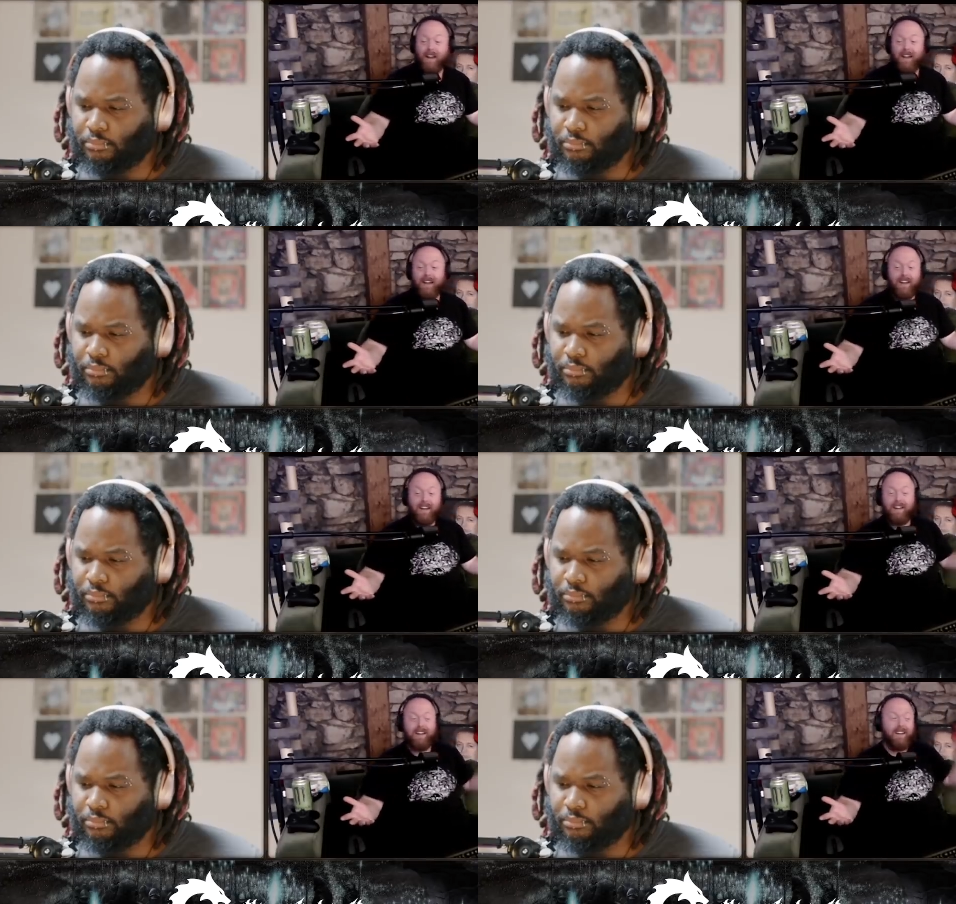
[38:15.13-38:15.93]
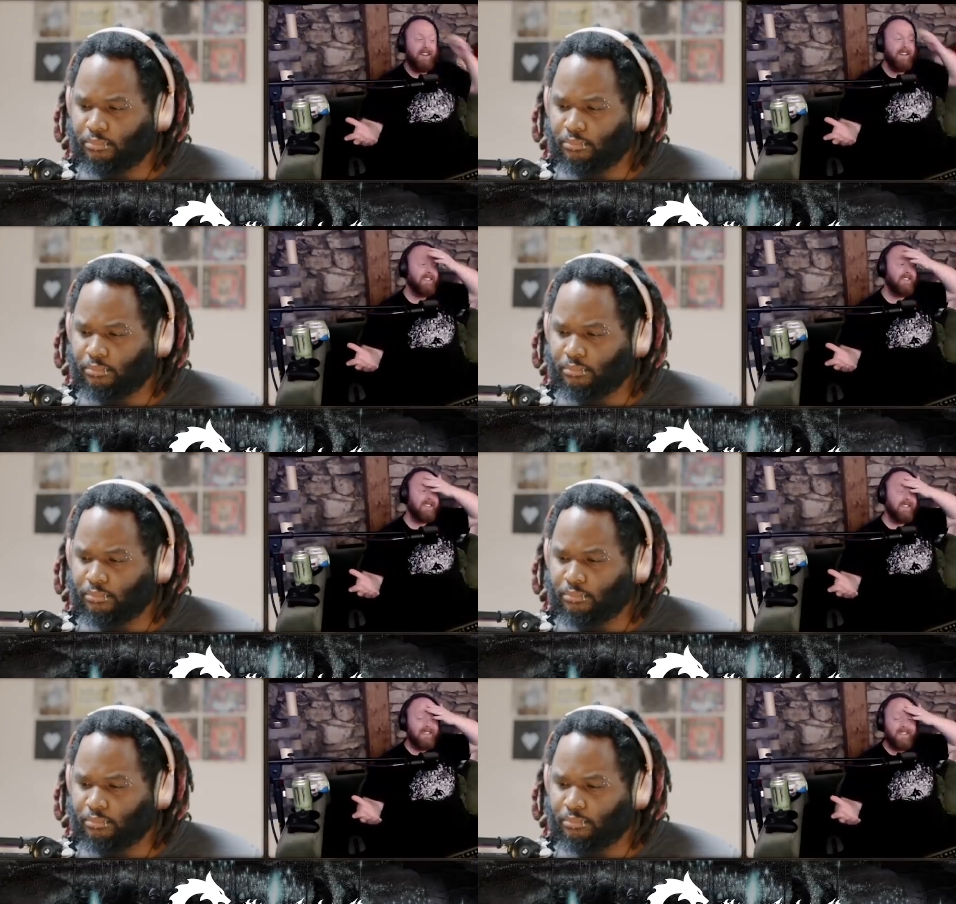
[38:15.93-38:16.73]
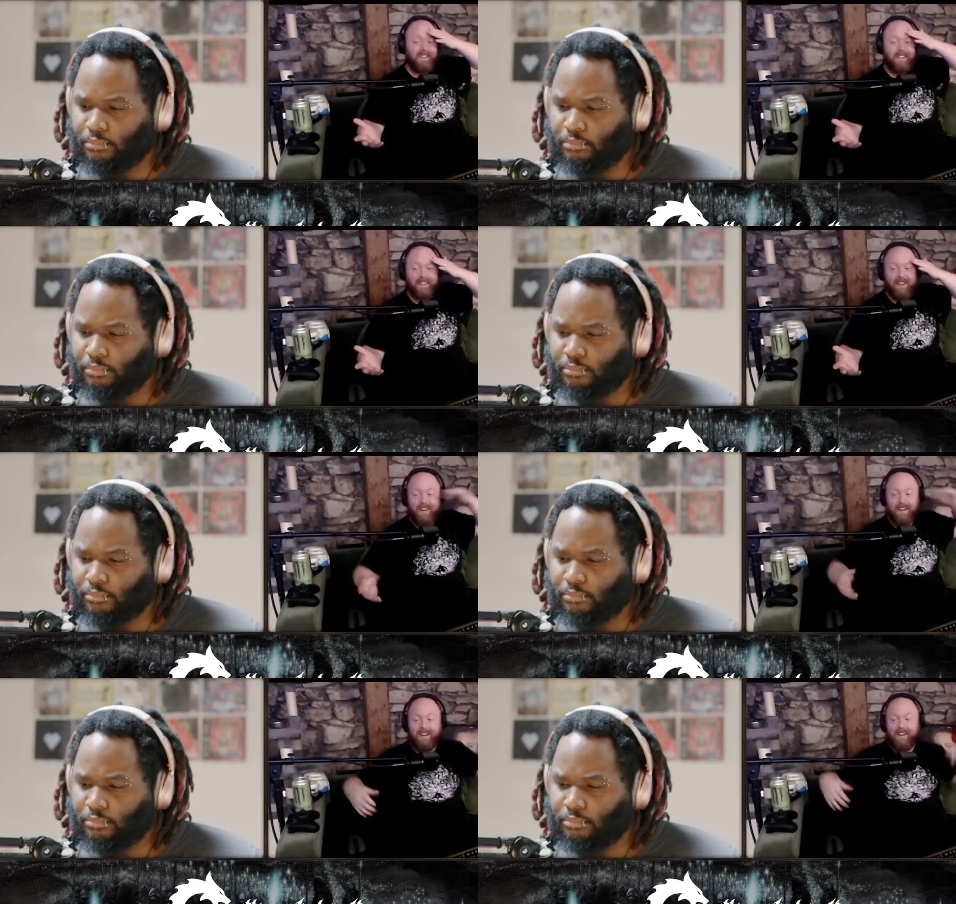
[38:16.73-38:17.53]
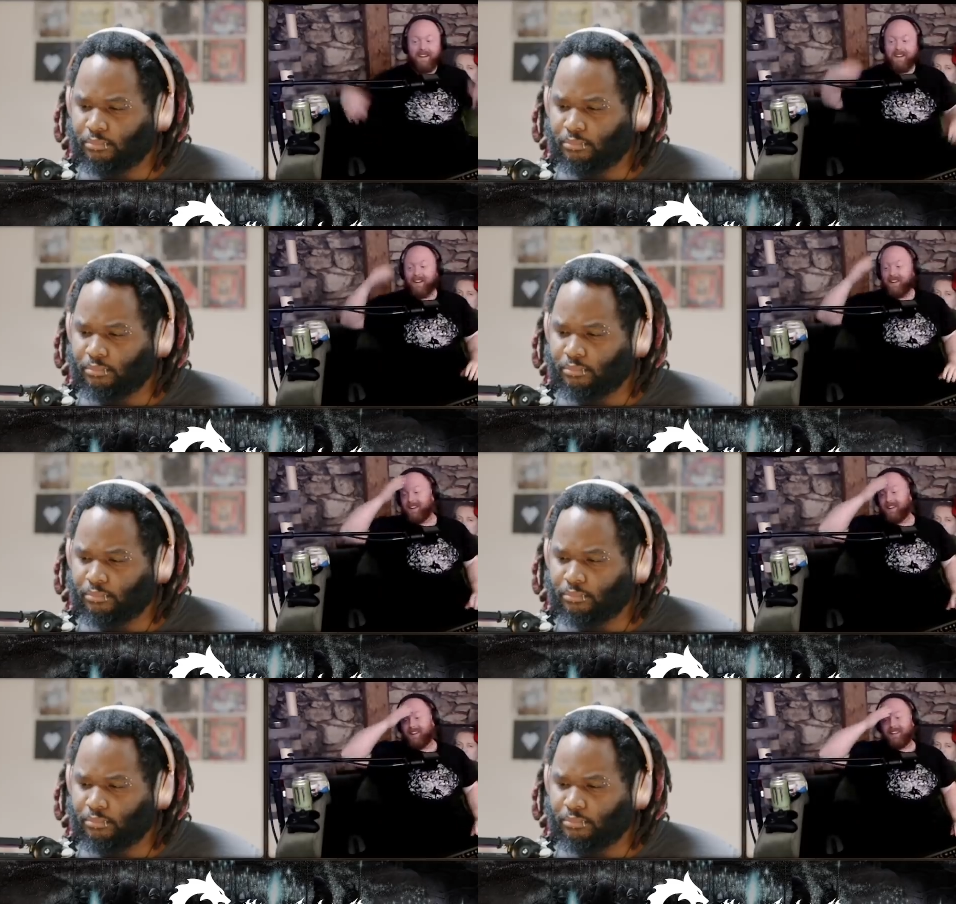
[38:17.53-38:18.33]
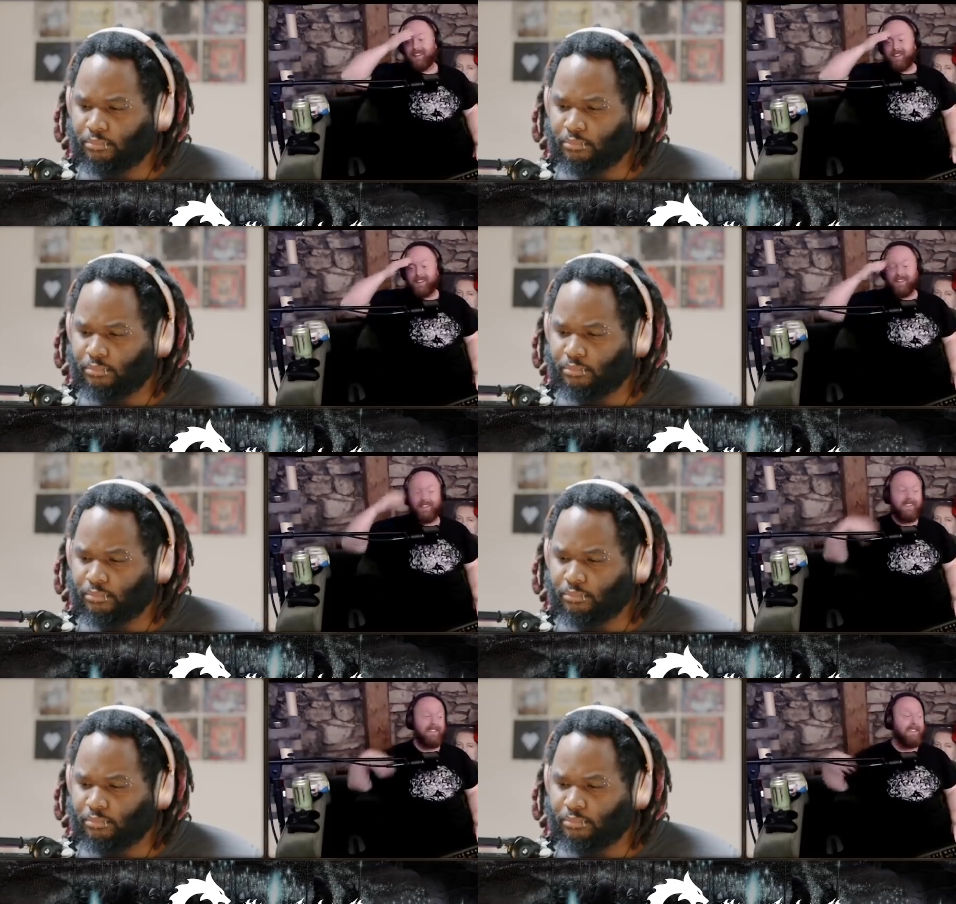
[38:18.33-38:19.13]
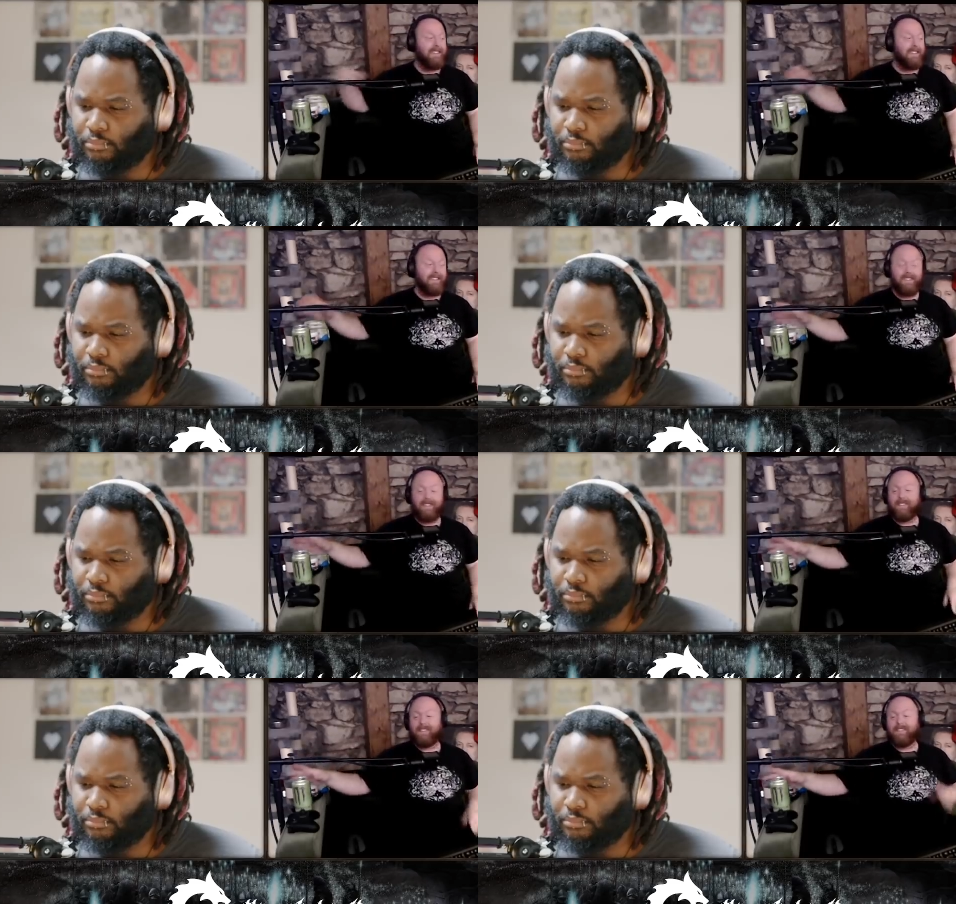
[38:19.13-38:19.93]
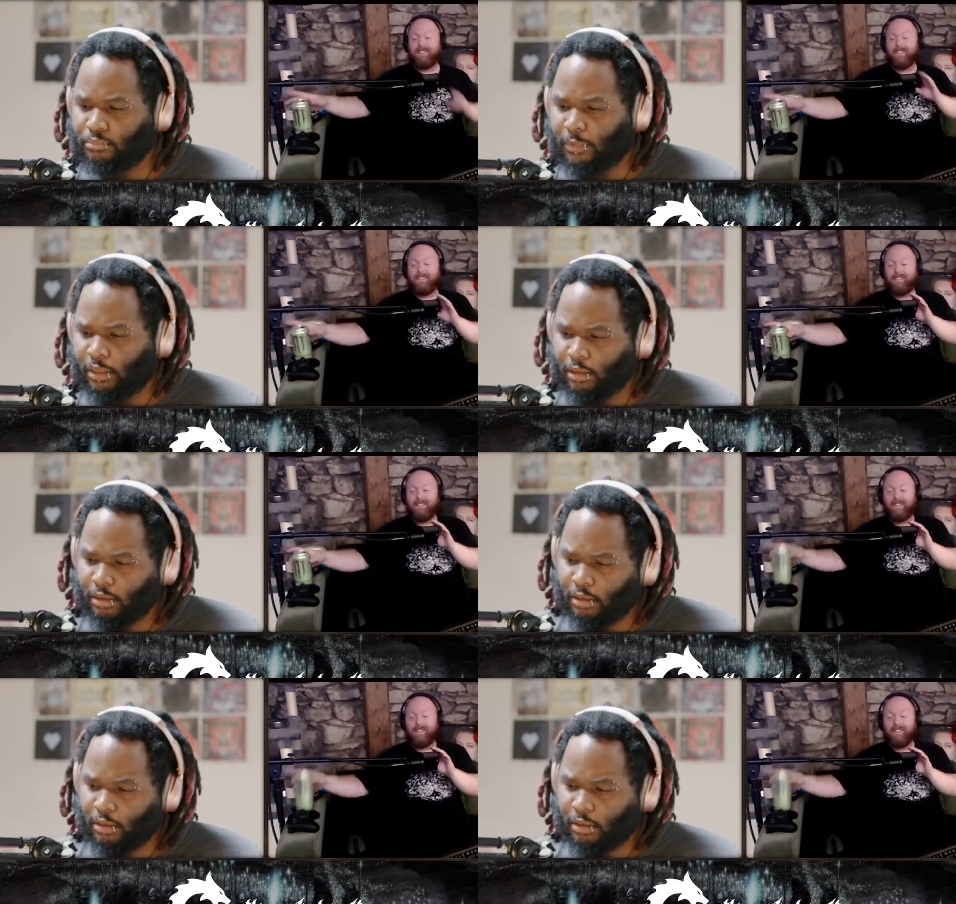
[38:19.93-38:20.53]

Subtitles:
No one is speaking in this clip.